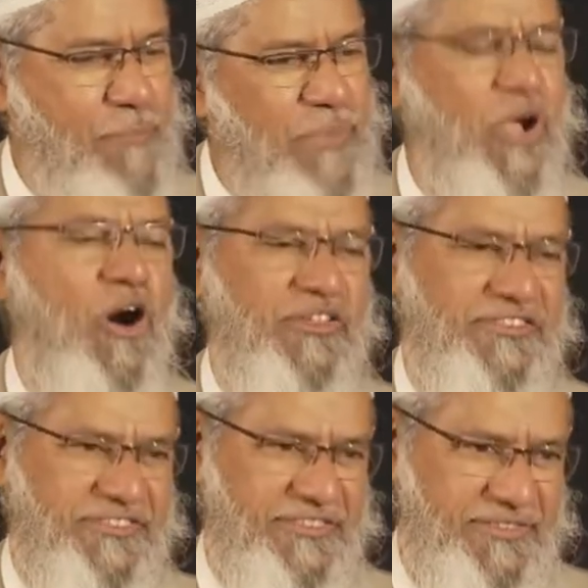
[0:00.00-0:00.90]

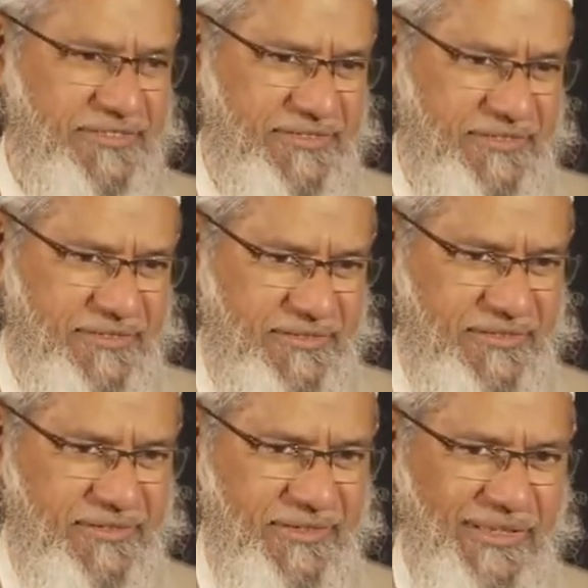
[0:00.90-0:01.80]
Because
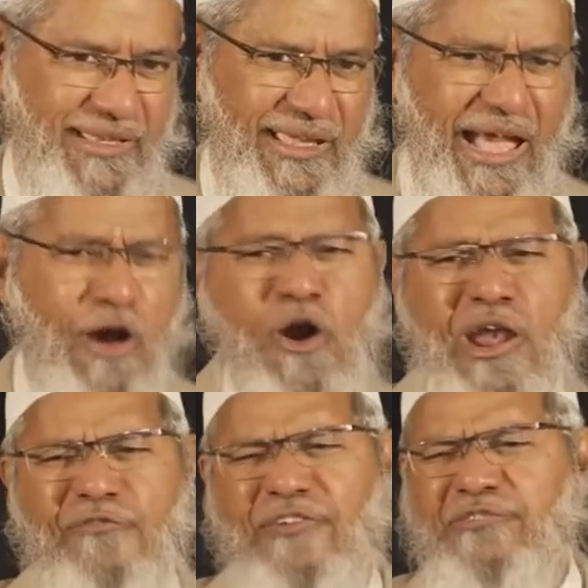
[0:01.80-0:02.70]
all
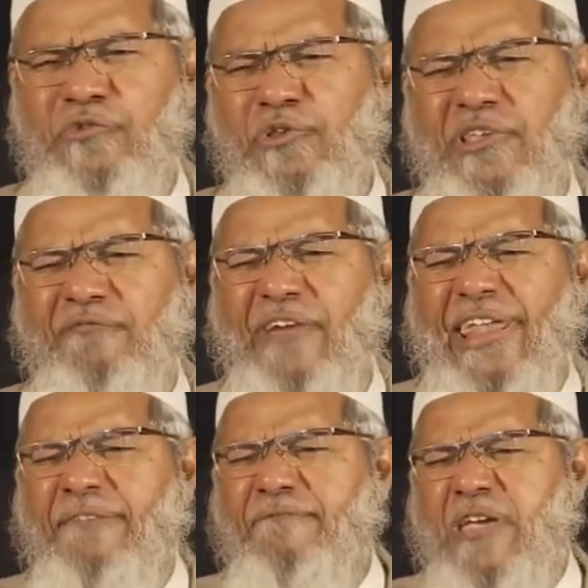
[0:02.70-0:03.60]
of us know the
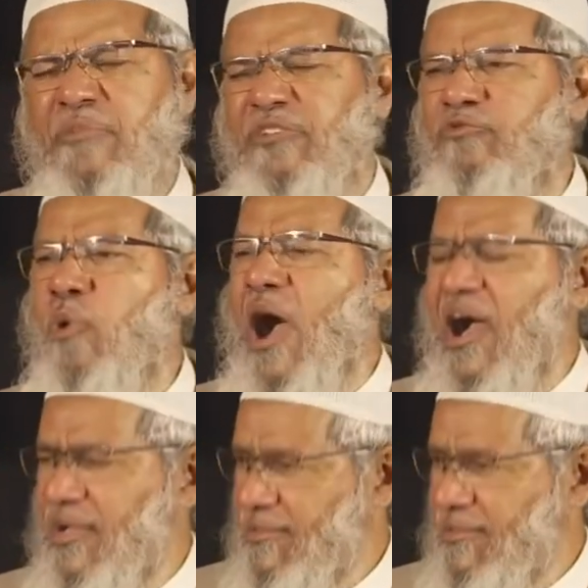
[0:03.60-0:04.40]
very famous dua